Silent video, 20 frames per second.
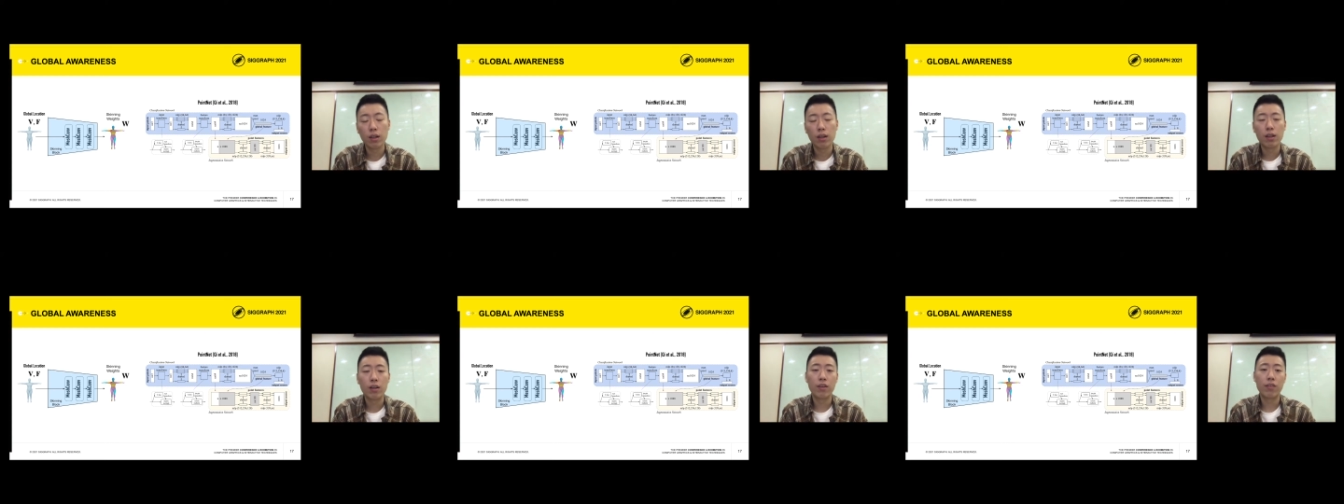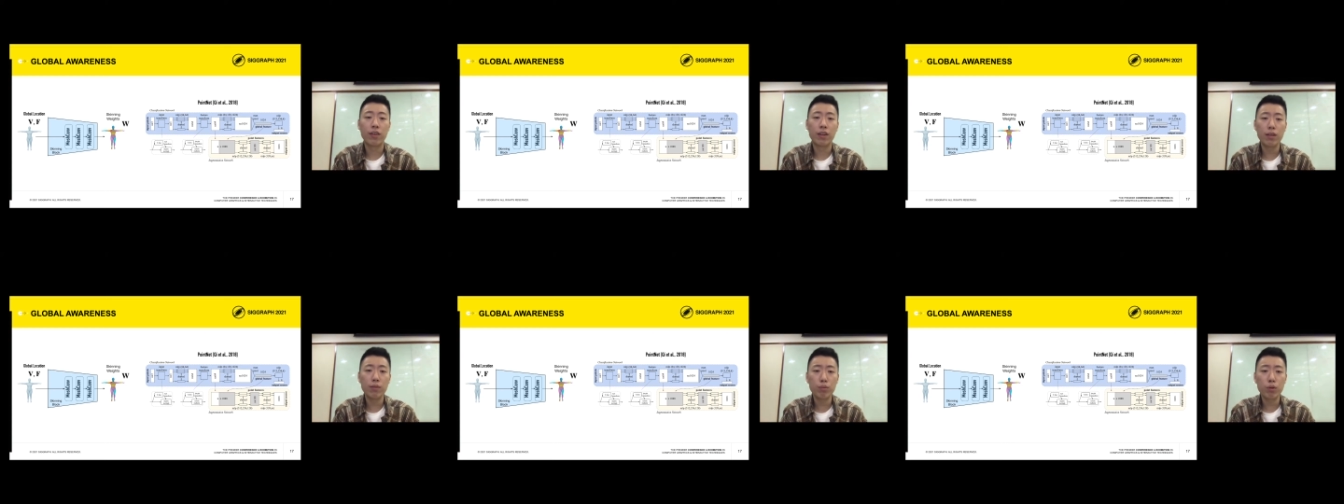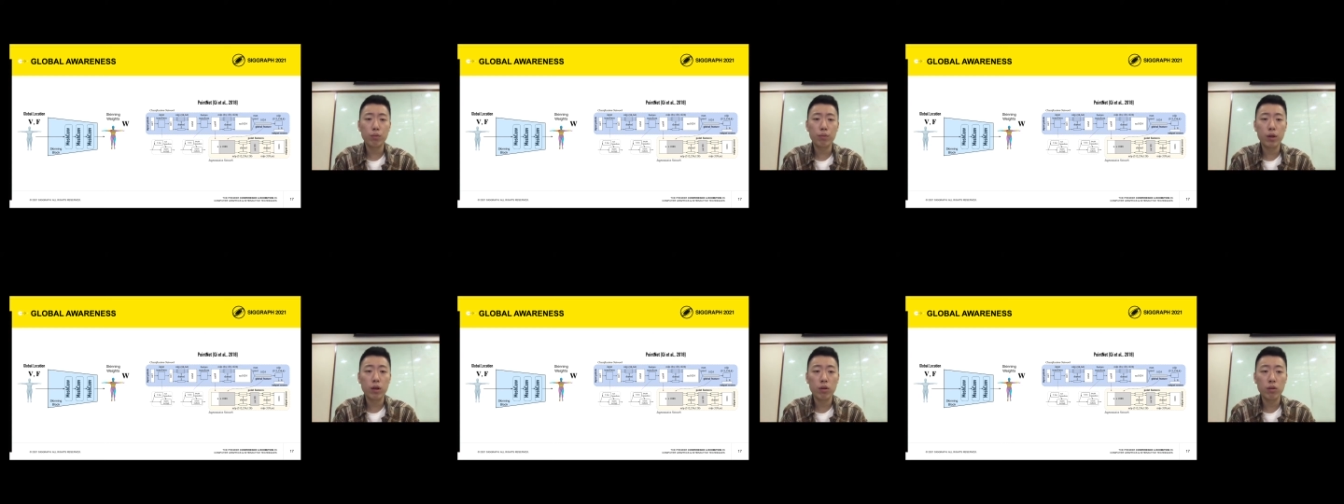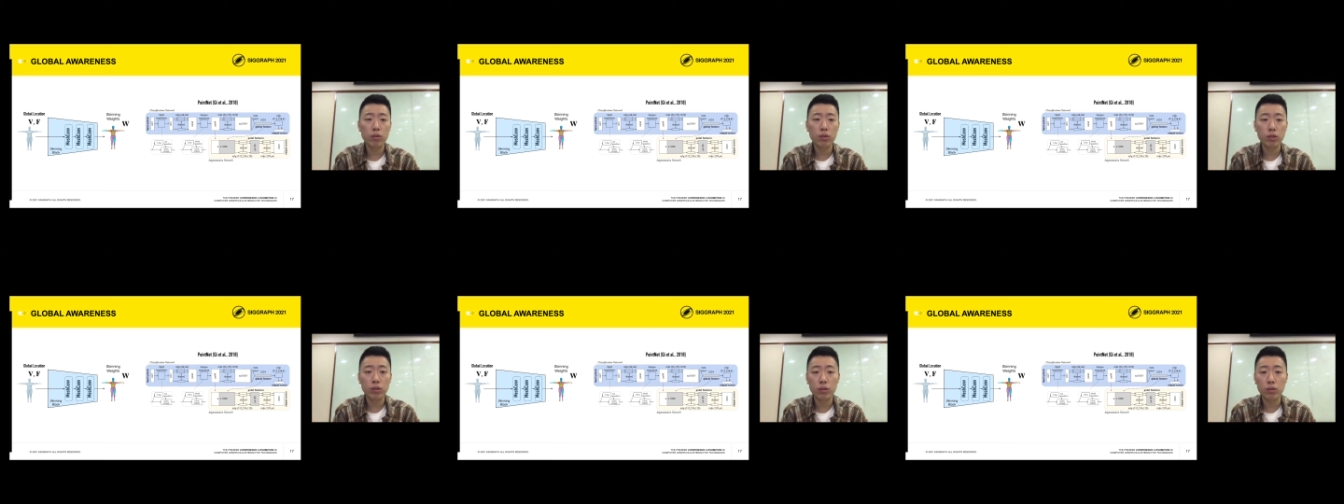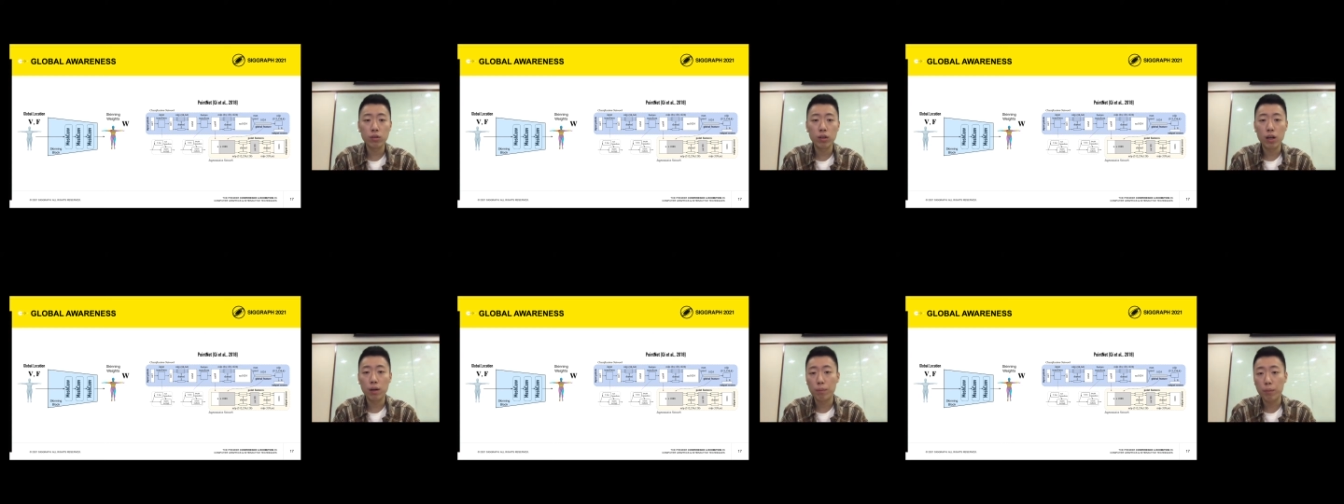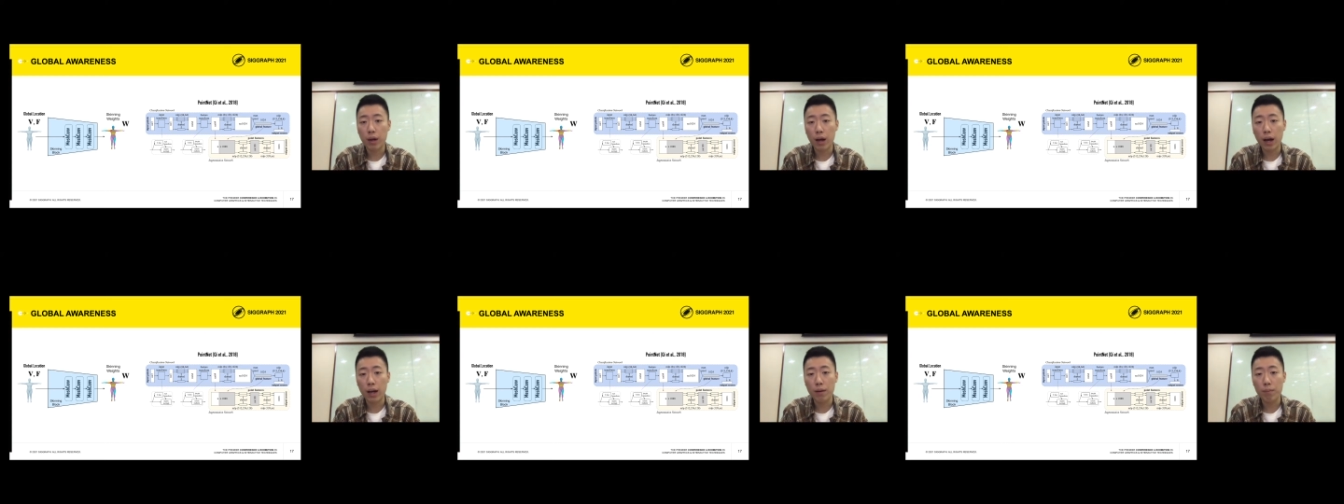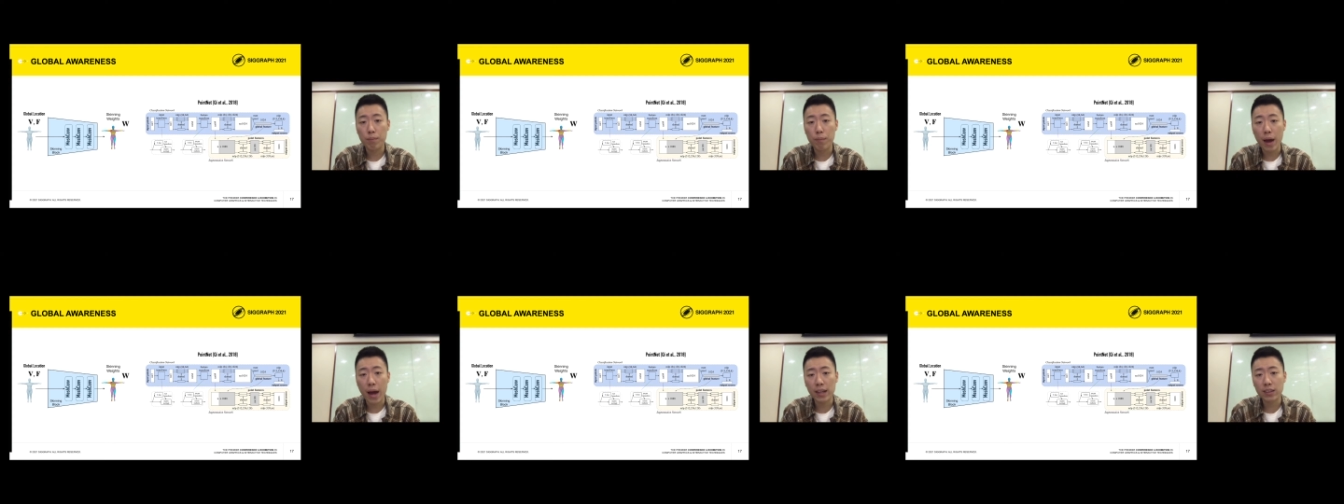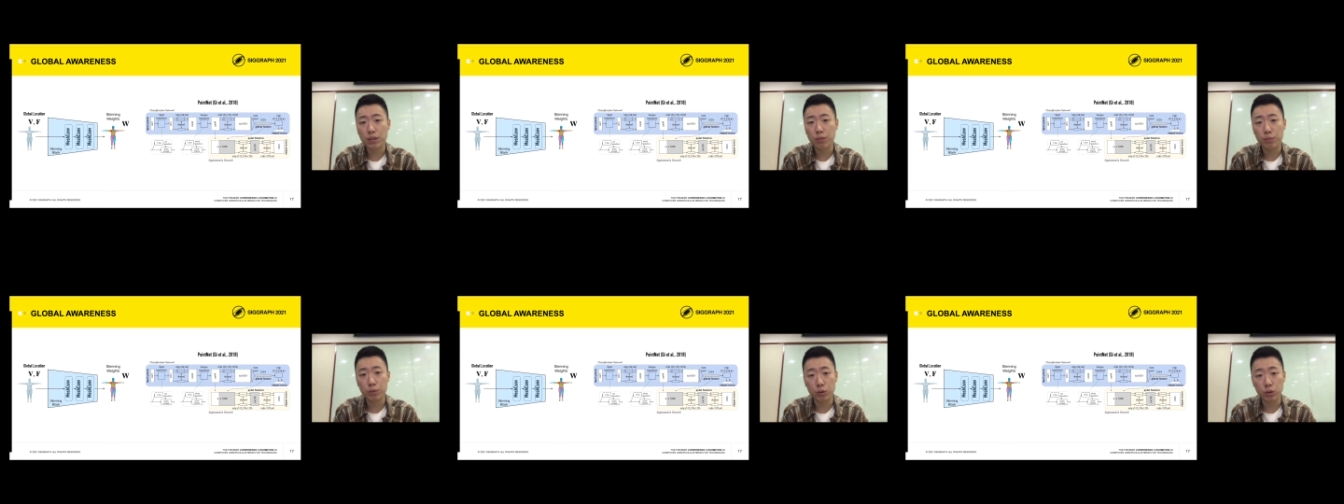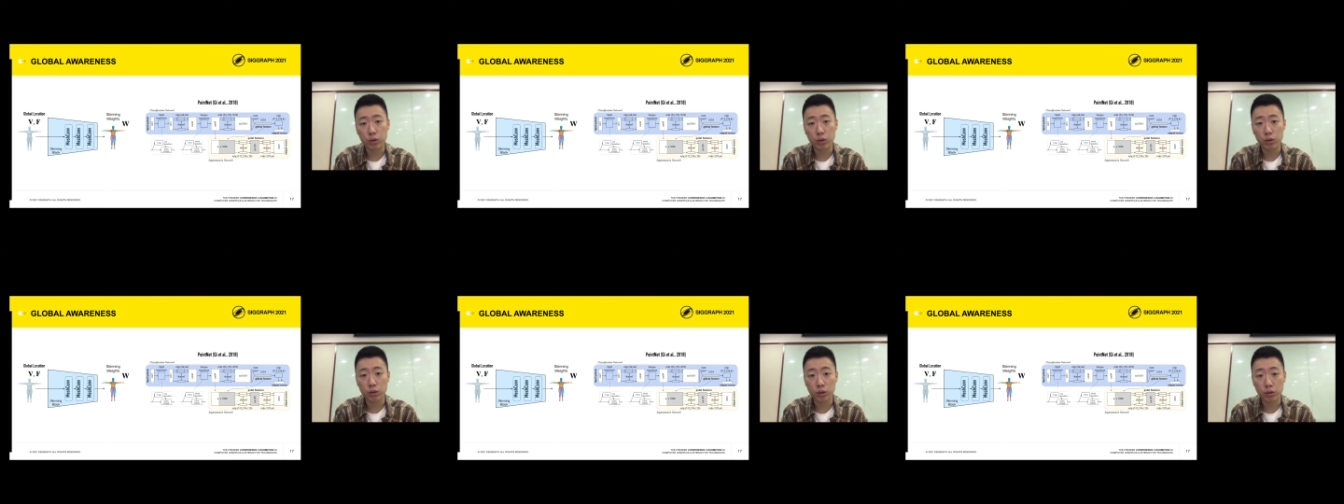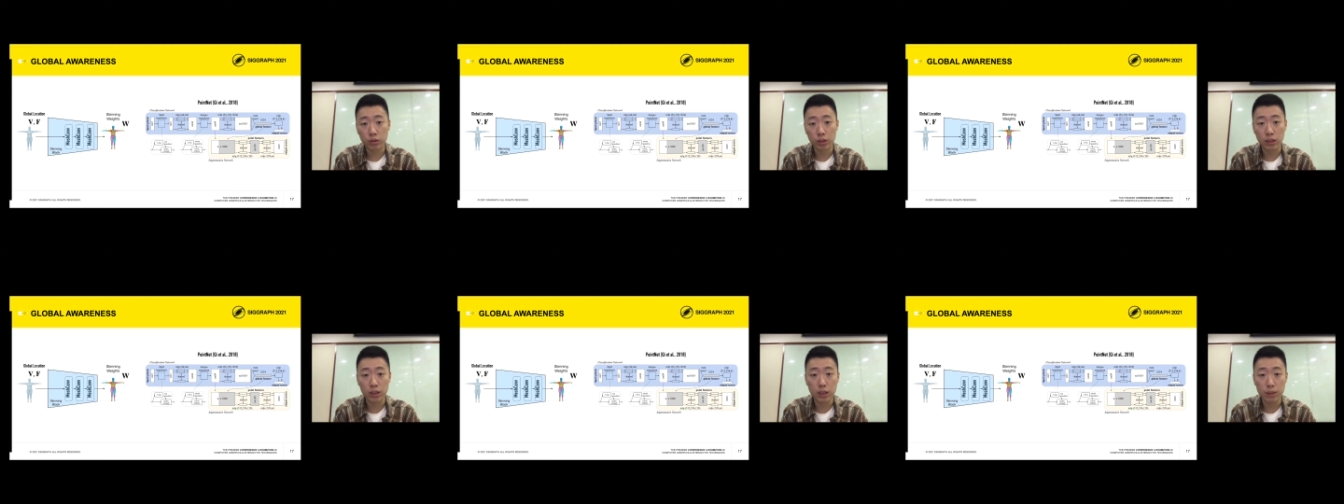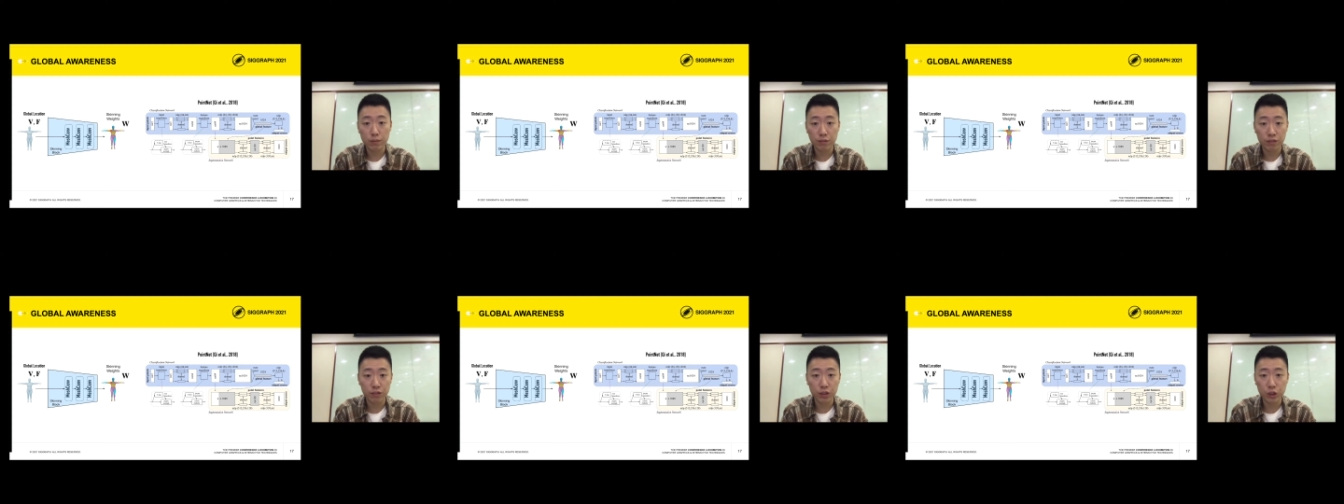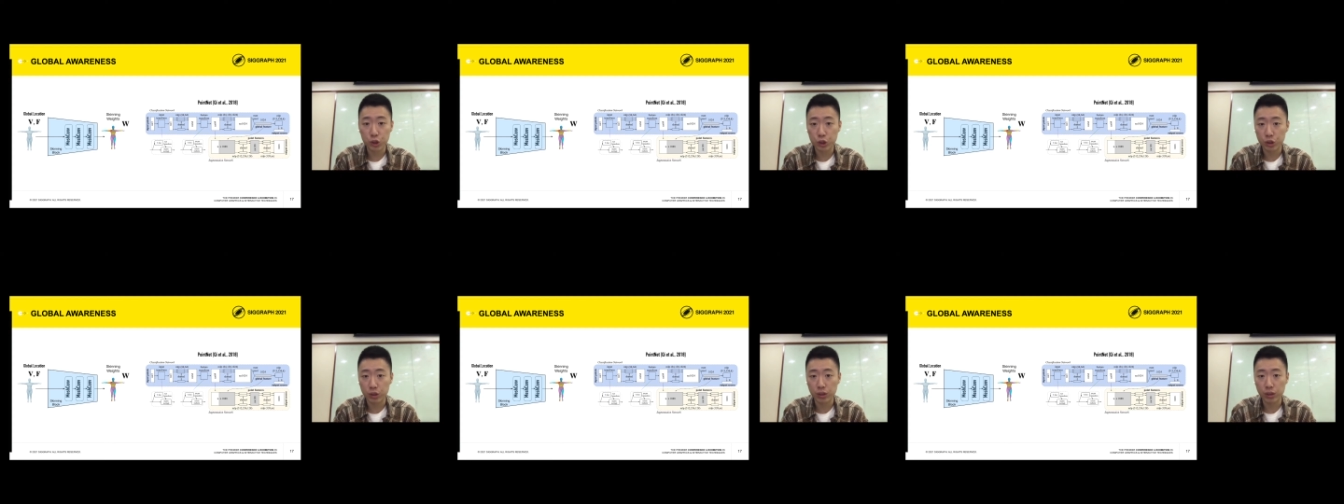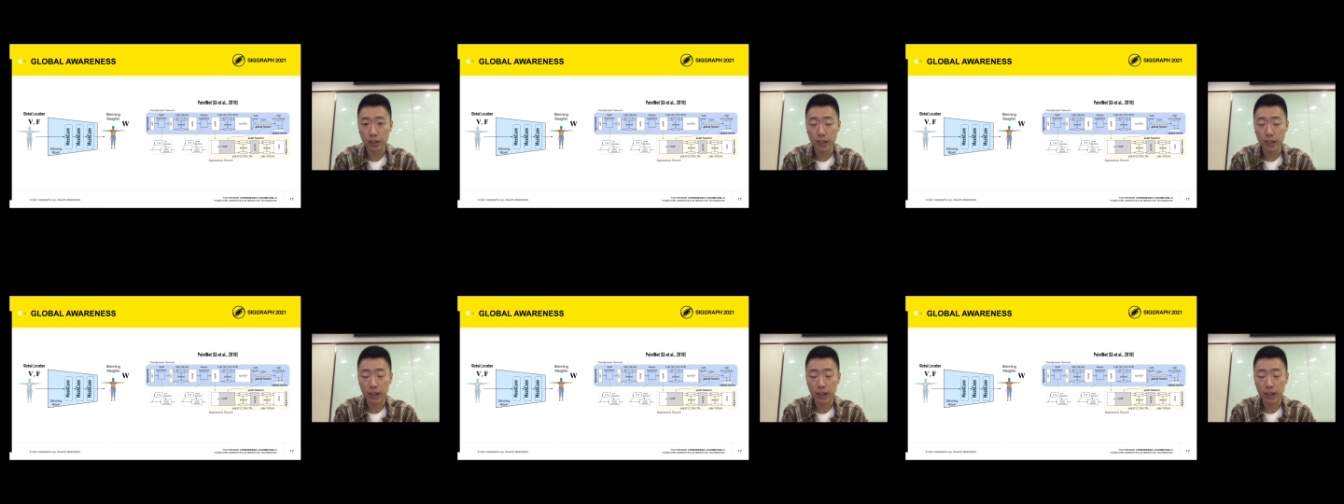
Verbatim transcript: They propose to apply maxpool to the deep feature